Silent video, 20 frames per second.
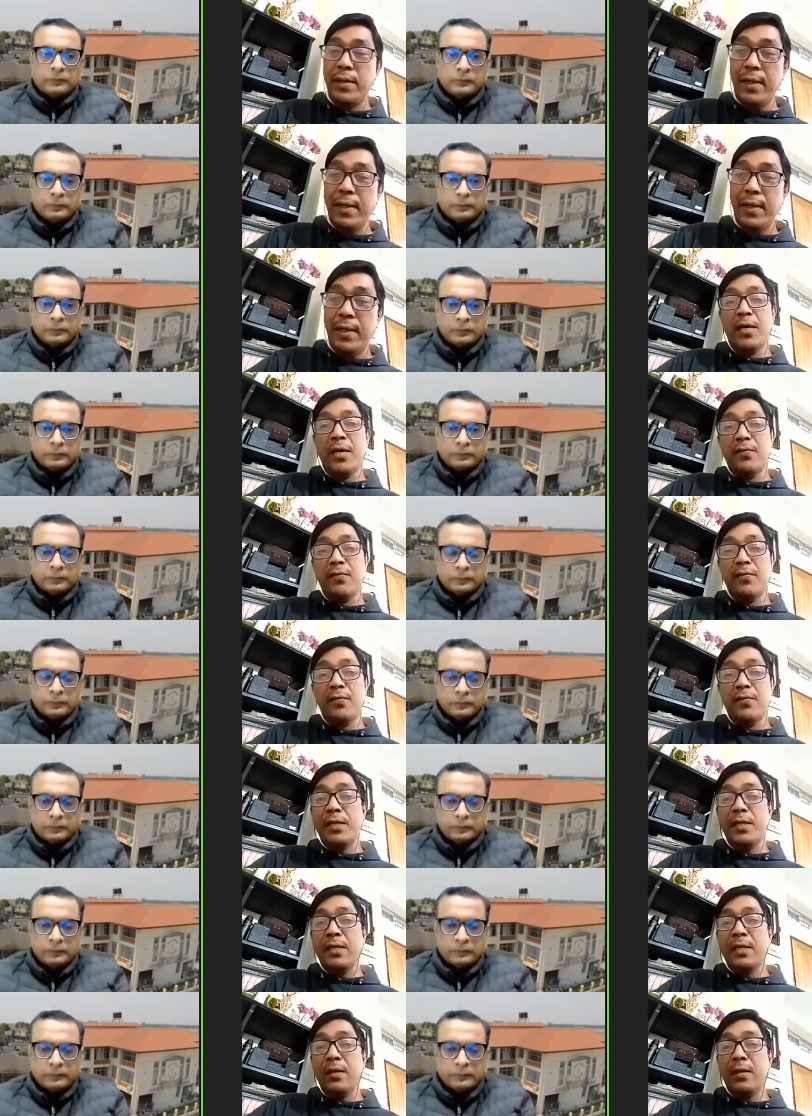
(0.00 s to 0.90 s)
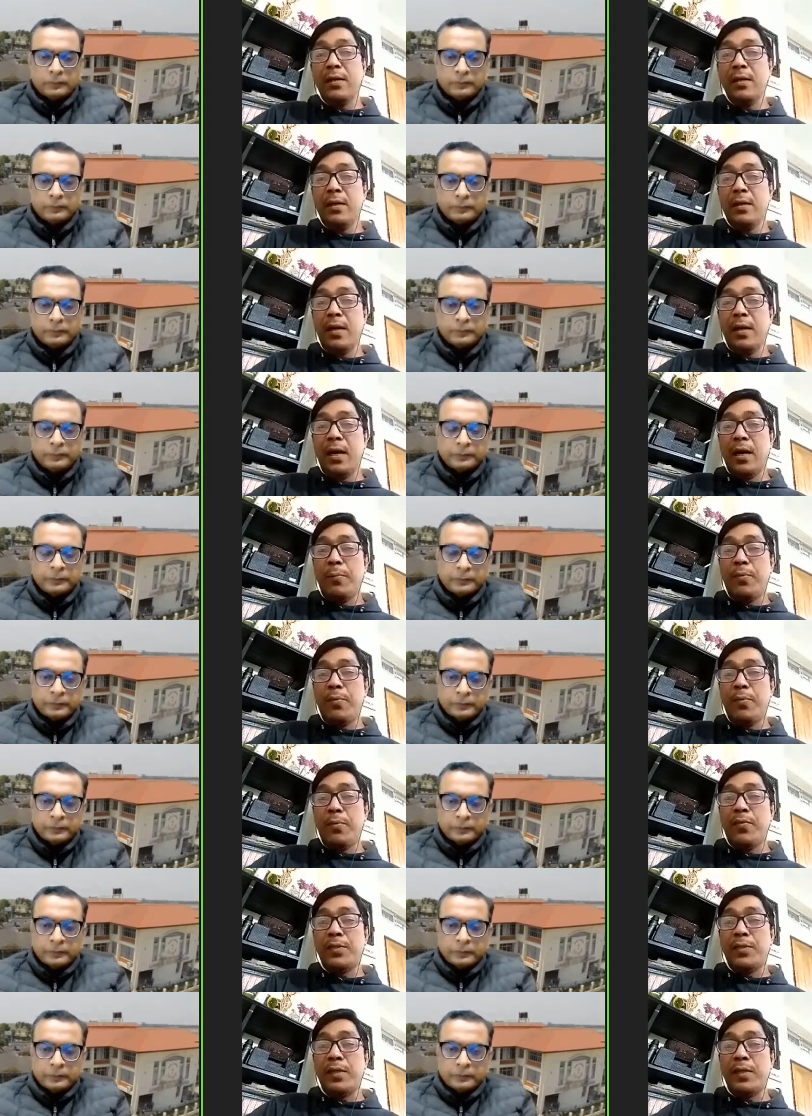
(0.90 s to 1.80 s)
Speaker 1: I am inviting uh,
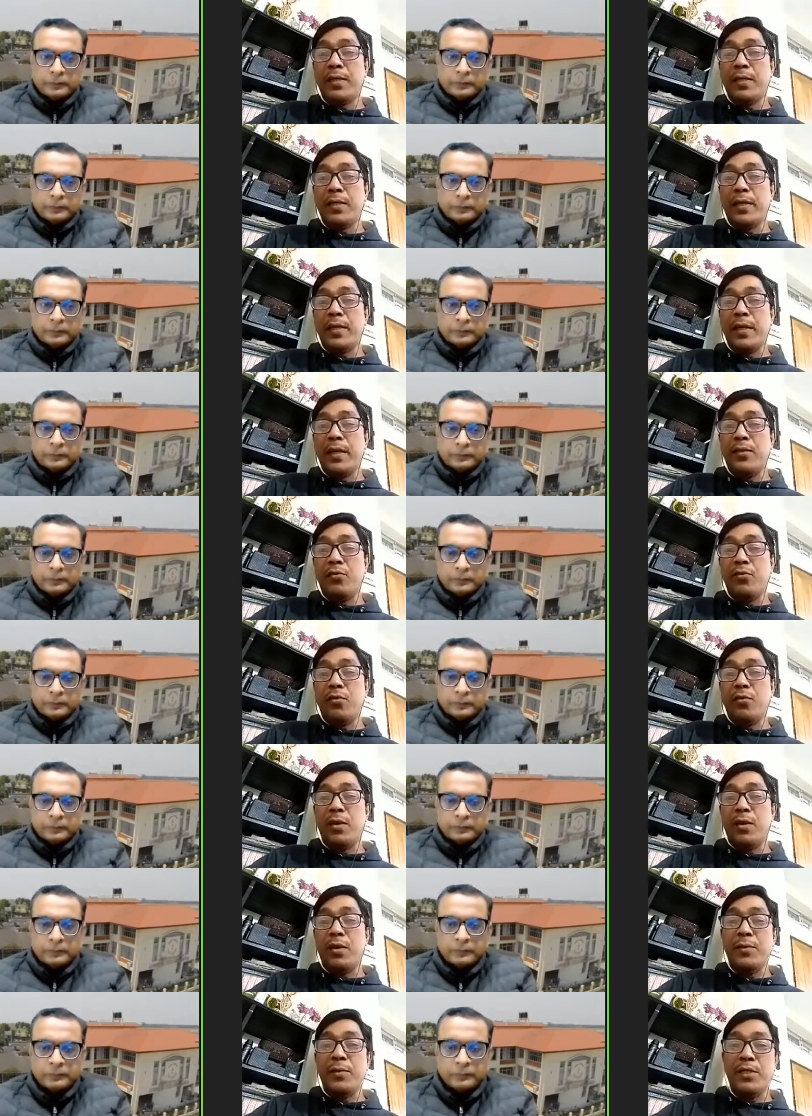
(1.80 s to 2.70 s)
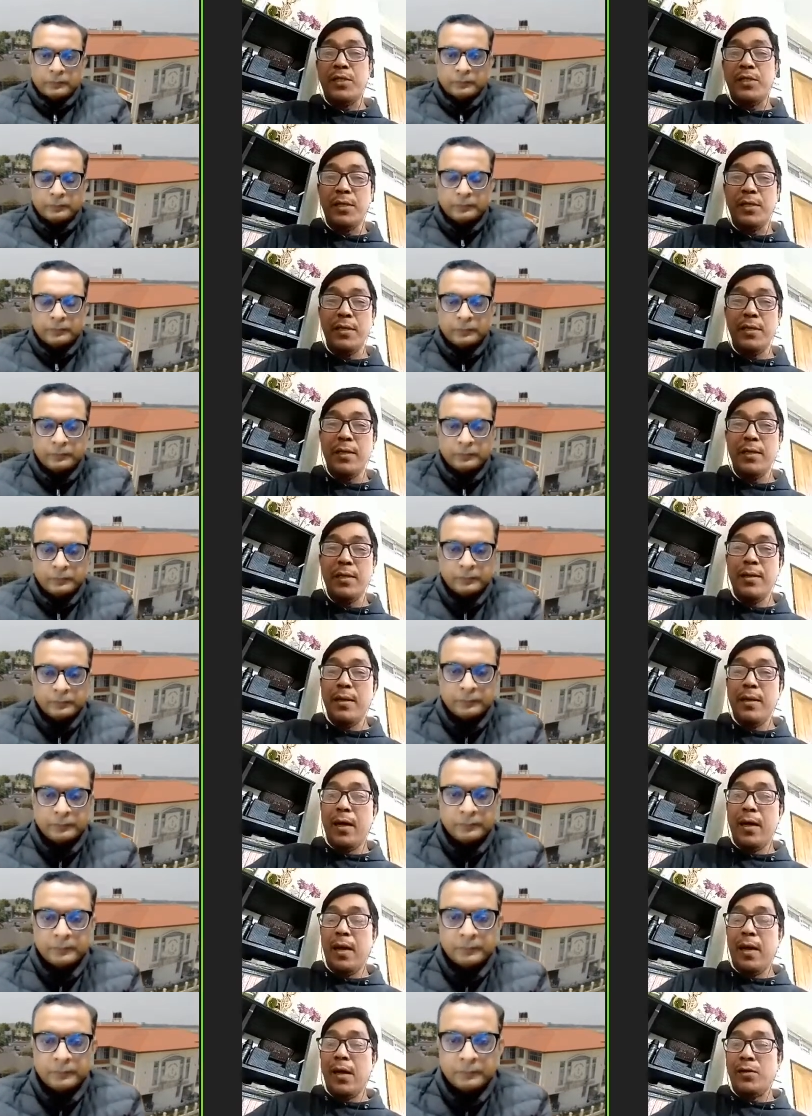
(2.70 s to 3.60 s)
Professor Gyanendra Lamichhane uh,
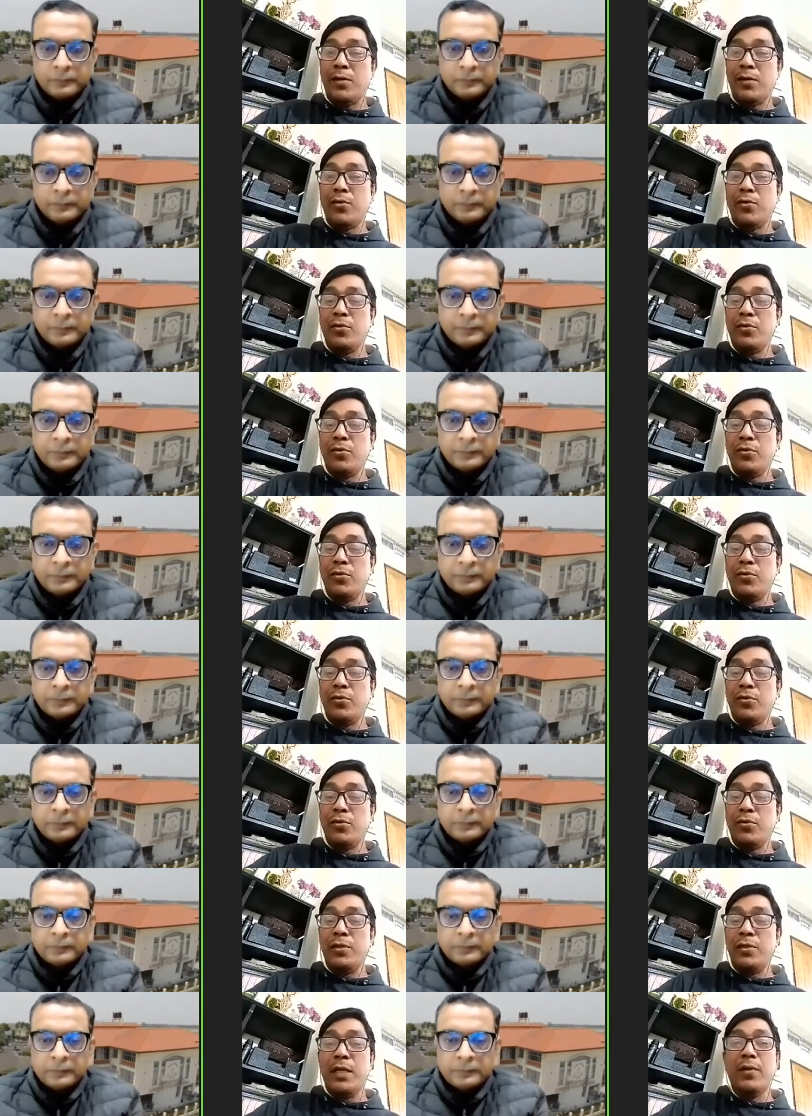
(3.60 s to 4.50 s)
to deliver his talk.